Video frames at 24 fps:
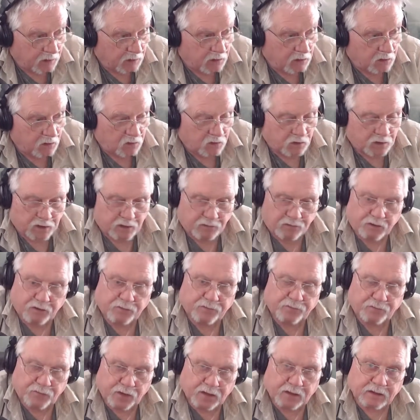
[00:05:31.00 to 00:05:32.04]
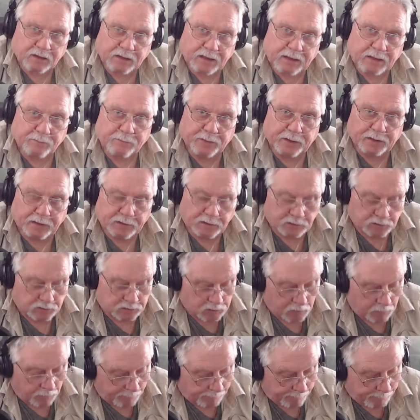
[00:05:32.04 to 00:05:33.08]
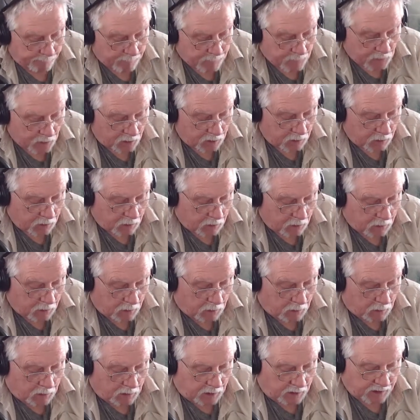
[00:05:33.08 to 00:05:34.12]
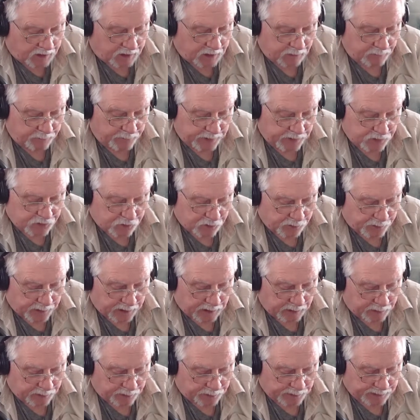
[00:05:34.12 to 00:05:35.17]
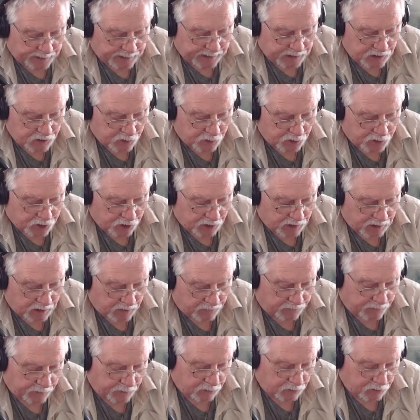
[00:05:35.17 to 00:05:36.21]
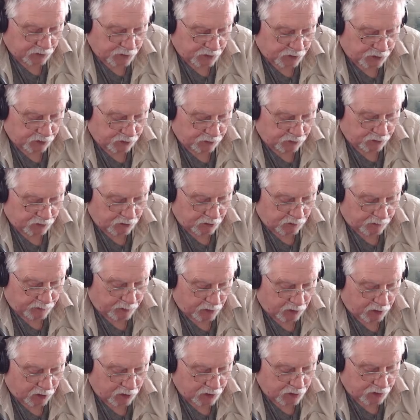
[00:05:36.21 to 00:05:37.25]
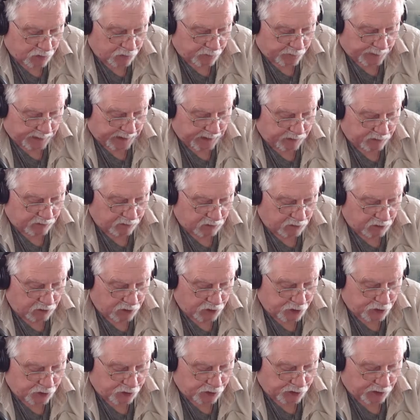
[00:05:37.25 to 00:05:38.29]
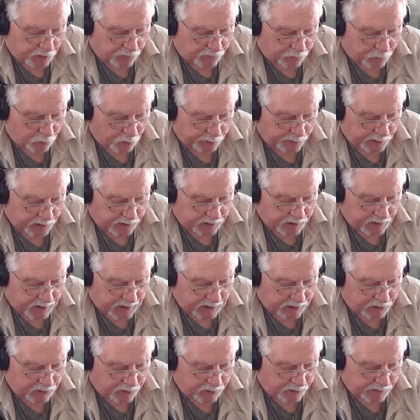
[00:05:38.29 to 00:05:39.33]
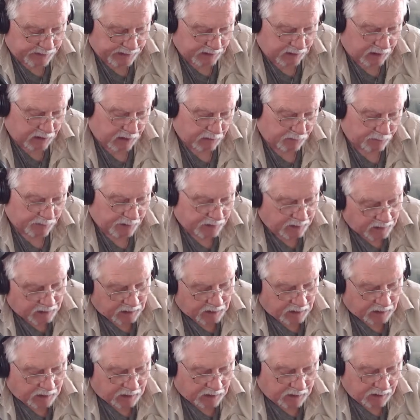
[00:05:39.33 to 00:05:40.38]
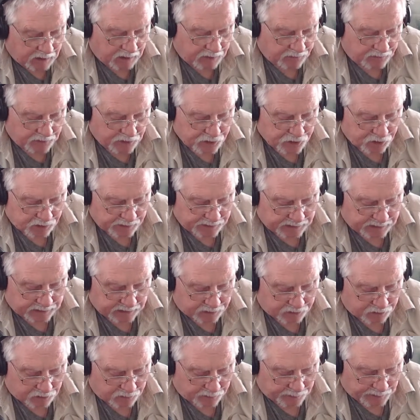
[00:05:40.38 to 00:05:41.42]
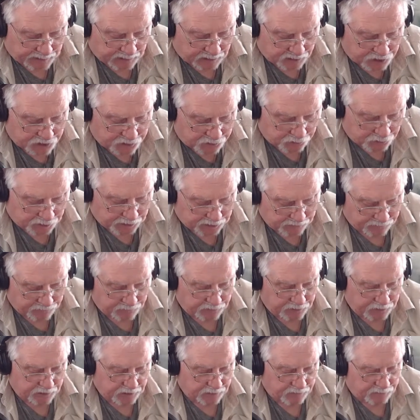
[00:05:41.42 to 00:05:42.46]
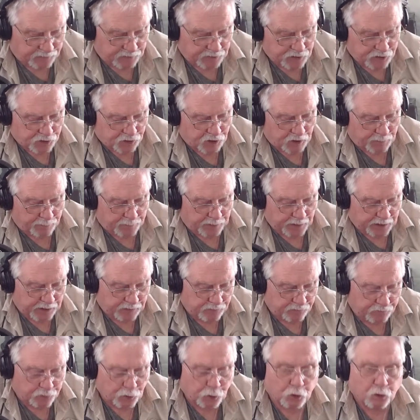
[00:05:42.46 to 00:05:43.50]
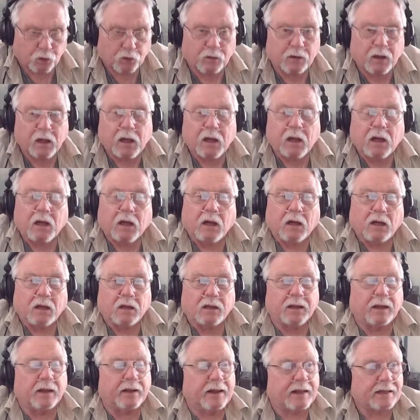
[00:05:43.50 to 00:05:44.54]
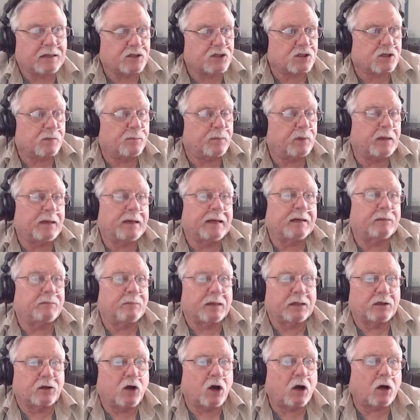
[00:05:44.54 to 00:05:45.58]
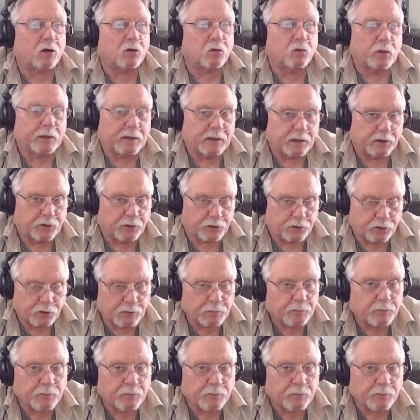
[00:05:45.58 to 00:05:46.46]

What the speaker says: Whatever the fuck that means. Income-based repayment plans, which allow federal student loan borrowers to pay their loans using a formula tied to their income and eventually get their balance forgiven if it is not paid in full. Now, that's the plan my daughter went under.